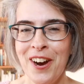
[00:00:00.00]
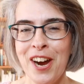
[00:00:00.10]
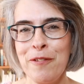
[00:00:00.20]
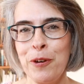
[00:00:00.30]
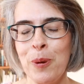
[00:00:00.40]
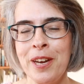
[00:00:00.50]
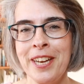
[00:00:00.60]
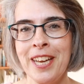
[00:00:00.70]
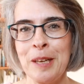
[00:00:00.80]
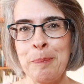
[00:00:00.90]
Hi everyone,
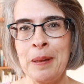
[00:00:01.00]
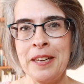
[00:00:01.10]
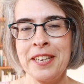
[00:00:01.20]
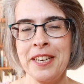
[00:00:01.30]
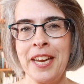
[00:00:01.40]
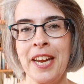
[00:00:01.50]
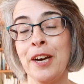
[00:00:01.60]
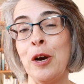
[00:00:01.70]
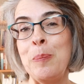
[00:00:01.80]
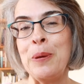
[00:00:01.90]
Helen Blunden here.
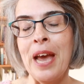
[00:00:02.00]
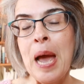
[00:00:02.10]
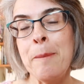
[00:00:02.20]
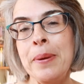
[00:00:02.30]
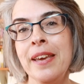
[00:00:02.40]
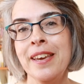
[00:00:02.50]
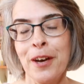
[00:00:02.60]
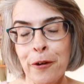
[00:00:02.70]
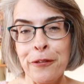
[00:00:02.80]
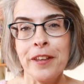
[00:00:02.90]
Hope you're happy,
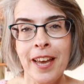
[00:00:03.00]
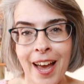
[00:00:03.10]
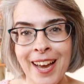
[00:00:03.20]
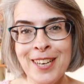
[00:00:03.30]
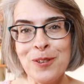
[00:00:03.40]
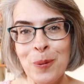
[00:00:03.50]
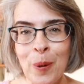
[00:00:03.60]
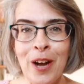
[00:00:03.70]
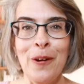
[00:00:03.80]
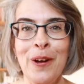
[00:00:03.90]
healthy and
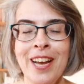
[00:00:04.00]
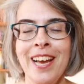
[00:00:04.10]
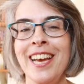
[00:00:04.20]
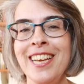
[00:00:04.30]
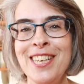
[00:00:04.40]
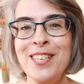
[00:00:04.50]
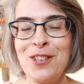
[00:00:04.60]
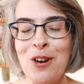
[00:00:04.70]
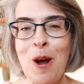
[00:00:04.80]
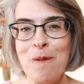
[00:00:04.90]
well. It
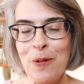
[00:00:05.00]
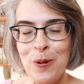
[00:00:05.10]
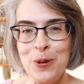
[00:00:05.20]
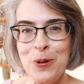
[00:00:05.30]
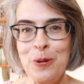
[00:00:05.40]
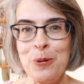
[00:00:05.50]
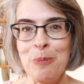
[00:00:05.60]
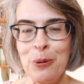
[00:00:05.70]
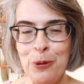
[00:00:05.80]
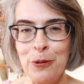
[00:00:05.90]
is time for a new
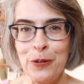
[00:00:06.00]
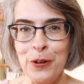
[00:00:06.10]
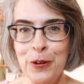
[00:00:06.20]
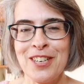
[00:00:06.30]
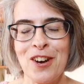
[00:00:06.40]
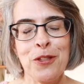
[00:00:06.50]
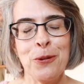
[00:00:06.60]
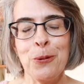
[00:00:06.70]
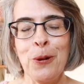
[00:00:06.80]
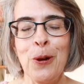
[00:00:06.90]
book review. I
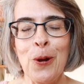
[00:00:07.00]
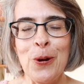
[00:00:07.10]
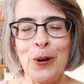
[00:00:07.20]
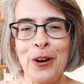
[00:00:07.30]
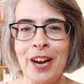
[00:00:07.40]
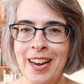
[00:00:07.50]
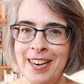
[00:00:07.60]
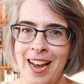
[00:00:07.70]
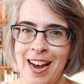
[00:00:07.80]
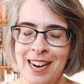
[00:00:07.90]
thought long
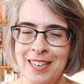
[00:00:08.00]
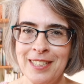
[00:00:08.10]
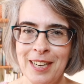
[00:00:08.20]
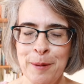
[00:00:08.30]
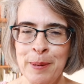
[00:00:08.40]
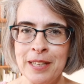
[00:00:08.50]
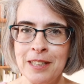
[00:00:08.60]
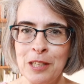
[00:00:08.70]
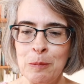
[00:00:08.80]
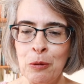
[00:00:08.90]
and hard
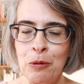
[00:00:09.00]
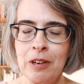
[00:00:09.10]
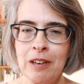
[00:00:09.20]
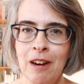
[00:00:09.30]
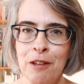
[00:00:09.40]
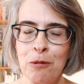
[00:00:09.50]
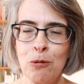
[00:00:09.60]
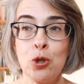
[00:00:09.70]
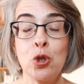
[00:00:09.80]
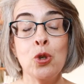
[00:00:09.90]
about this book. I
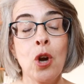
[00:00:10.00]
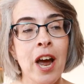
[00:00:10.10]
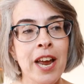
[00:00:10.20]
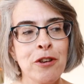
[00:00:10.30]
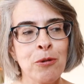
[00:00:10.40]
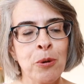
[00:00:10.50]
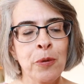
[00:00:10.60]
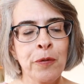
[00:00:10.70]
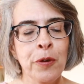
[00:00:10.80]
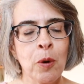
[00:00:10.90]
thought, should I do a
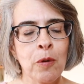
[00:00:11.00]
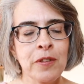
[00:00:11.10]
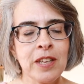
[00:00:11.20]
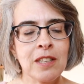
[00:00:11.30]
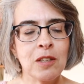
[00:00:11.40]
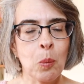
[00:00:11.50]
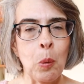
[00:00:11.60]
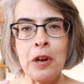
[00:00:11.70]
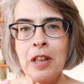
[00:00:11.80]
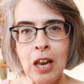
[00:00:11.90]
review of this?
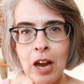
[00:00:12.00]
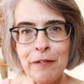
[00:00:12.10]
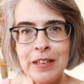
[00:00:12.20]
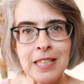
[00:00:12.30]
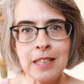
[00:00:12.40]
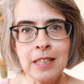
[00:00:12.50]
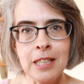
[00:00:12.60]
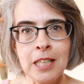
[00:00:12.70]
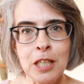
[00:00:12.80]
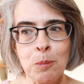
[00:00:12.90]
What are the life lessons
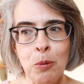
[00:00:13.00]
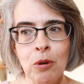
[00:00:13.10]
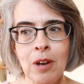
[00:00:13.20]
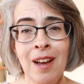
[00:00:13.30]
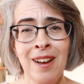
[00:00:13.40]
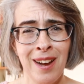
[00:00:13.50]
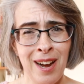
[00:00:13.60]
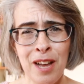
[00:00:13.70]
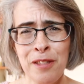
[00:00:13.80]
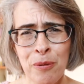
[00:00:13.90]
in this book?
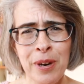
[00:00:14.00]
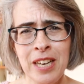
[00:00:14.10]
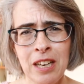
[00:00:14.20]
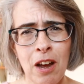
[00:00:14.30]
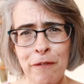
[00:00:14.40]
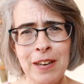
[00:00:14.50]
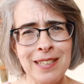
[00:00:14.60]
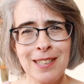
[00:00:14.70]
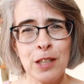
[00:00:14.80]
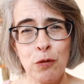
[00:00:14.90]
Are there any life
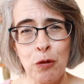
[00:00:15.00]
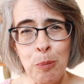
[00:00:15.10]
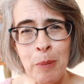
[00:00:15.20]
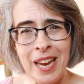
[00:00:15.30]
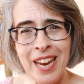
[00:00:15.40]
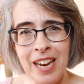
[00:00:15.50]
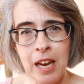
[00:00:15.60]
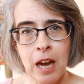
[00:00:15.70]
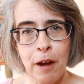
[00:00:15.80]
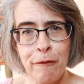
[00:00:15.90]
lessons for me,
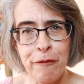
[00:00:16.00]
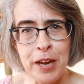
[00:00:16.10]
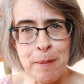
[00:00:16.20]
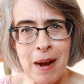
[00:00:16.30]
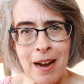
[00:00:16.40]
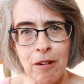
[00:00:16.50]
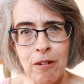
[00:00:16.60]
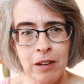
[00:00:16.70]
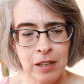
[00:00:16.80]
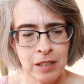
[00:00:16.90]
a
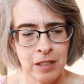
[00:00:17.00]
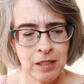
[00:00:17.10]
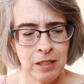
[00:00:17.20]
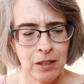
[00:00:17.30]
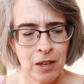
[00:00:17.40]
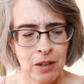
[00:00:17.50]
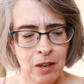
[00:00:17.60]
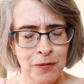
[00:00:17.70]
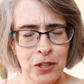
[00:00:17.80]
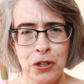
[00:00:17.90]
female
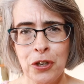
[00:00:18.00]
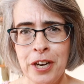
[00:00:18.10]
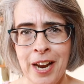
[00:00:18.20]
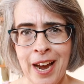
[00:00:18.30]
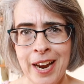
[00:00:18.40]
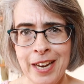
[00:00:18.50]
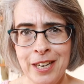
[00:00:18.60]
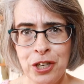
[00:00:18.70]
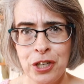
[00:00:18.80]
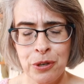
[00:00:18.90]
of a certain
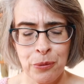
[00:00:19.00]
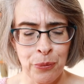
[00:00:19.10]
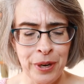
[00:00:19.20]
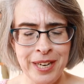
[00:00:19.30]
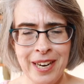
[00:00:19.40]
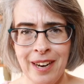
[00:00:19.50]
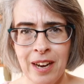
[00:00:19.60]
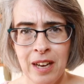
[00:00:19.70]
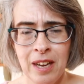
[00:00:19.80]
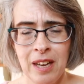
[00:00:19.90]
age,
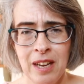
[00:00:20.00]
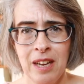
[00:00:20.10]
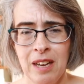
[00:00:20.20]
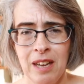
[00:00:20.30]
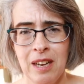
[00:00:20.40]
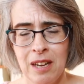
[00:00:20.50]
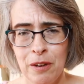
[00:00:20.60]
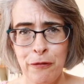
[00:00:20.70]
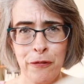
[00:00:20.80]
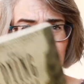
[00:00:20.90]
reading
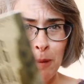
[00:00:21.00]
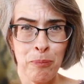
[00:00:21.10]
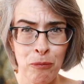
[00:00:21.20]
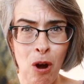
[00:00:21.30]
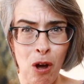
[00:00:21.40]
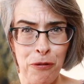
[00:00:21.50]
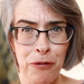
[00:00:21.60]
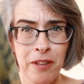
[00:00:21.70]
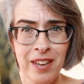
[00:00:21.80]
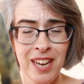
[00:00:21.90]
Philip Roth
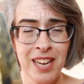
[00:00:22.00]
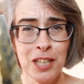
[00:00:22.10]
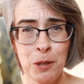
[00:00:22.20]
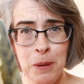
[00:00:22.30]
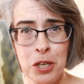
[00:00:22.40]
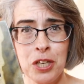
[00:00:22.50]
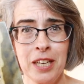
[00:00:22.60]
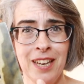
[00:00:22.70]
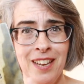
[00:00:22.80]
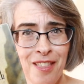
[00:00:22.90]
and
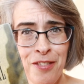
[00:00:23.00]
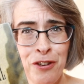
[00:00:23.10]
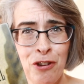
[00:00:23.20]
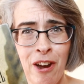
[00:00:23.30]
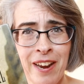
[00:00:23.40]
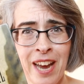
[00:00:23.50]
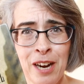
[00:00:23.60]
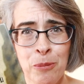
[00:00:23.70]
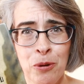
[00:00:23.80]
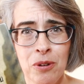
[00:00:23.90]
especially The Dying
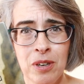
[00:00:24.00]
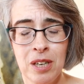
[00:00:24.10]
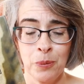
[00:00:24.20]
Animal?